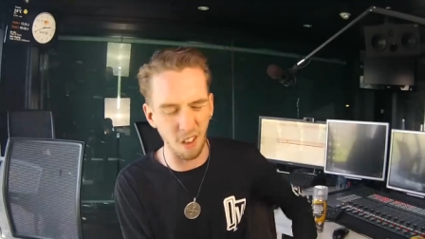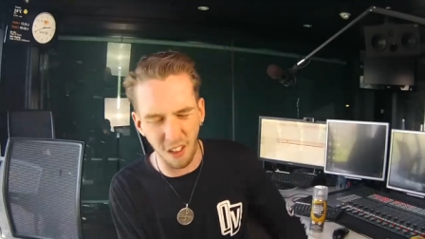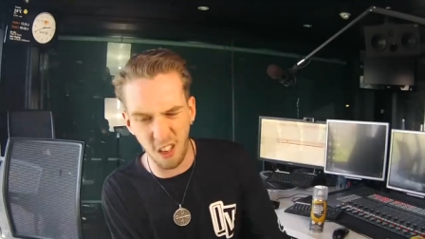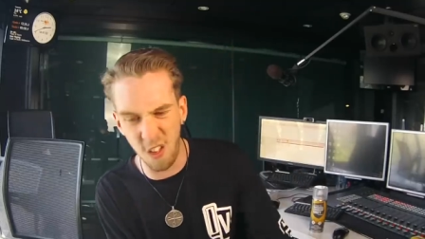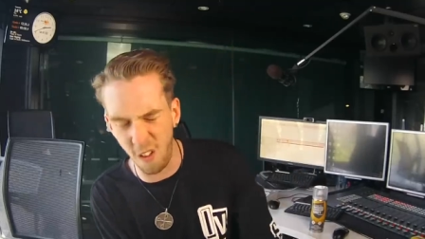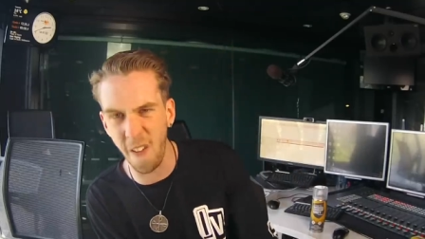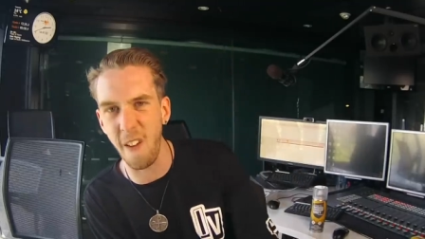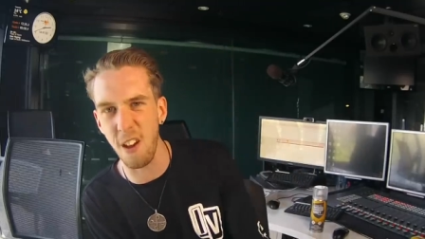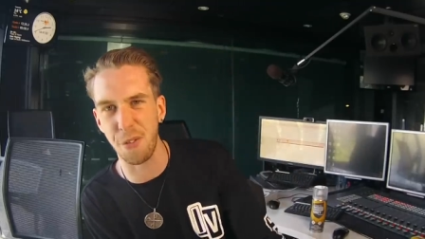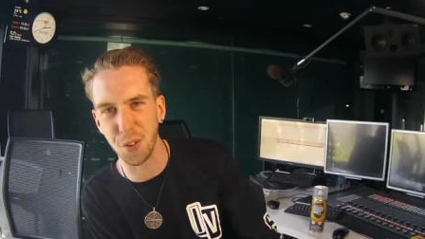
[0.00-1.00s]

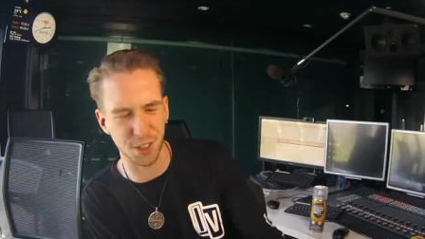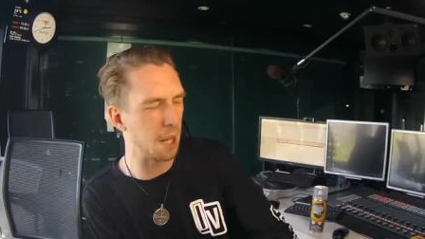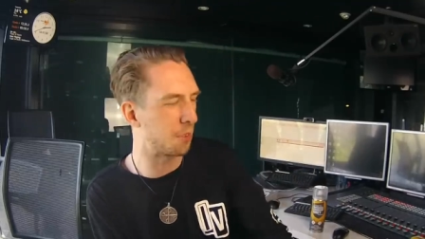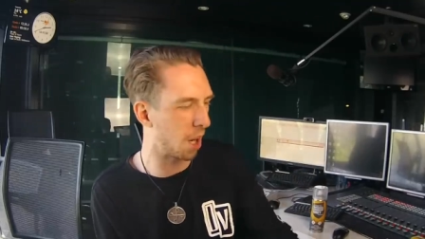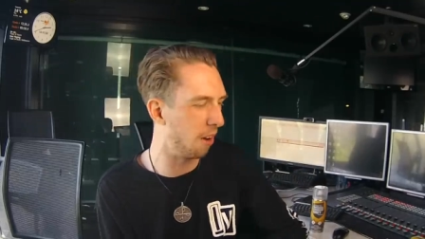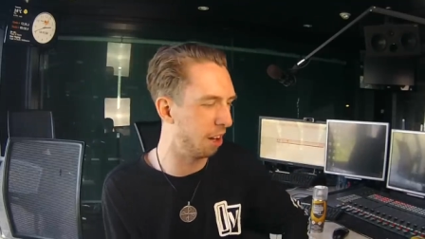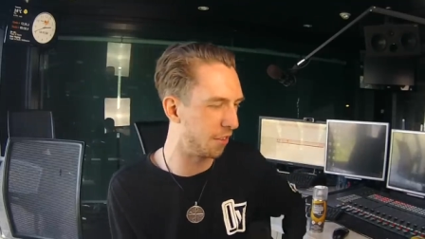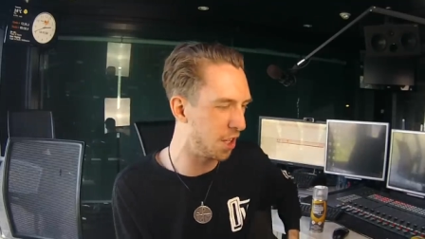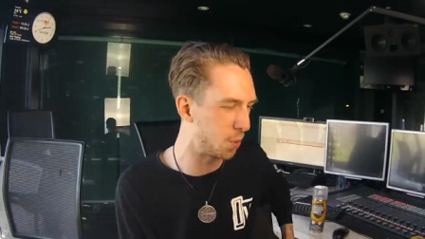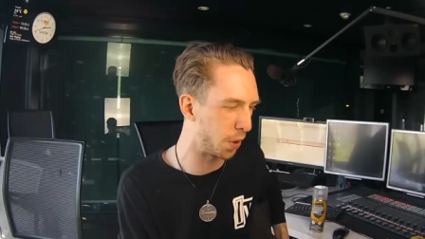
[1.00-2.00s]
this keeps going
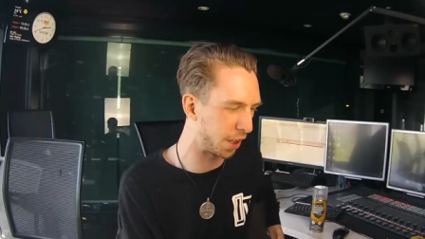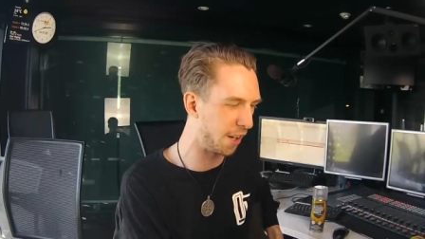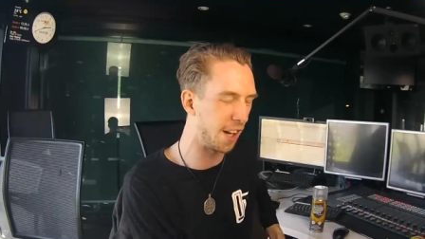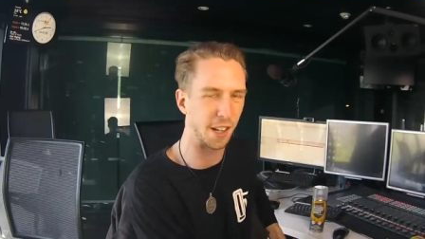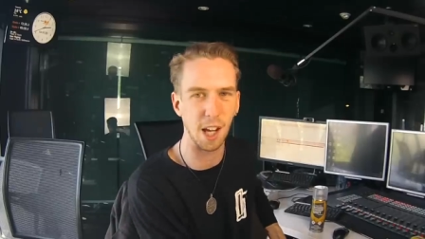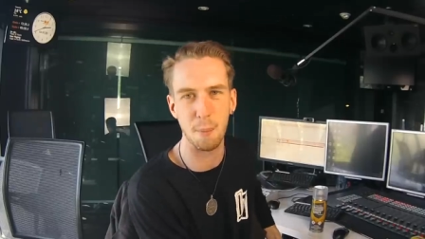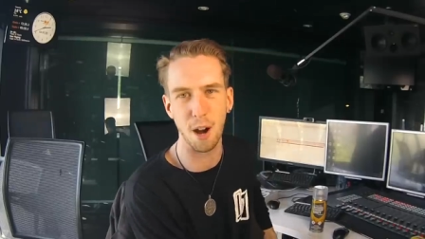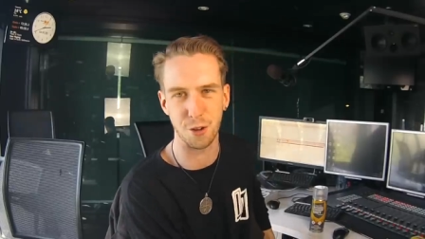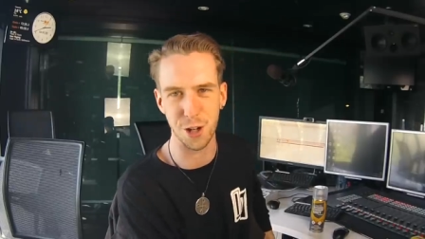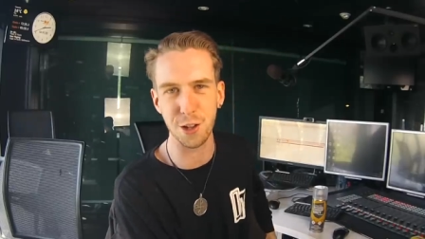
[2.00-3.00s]
like this, we're gonna need to get
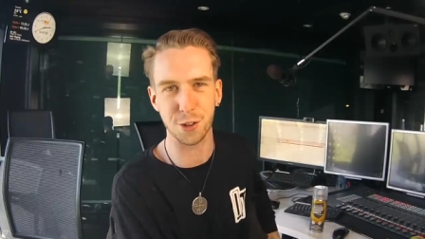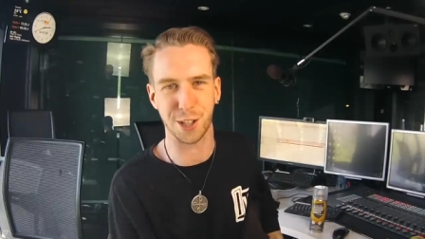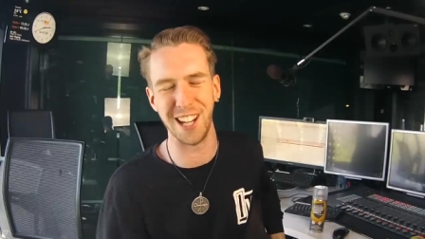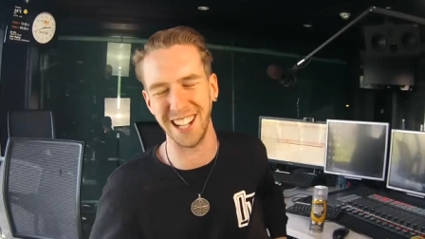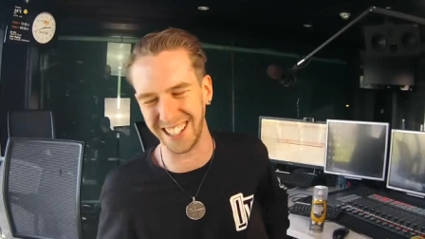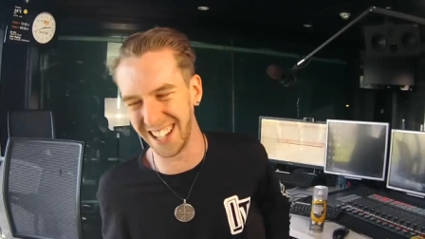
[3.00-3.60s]
my jet ski.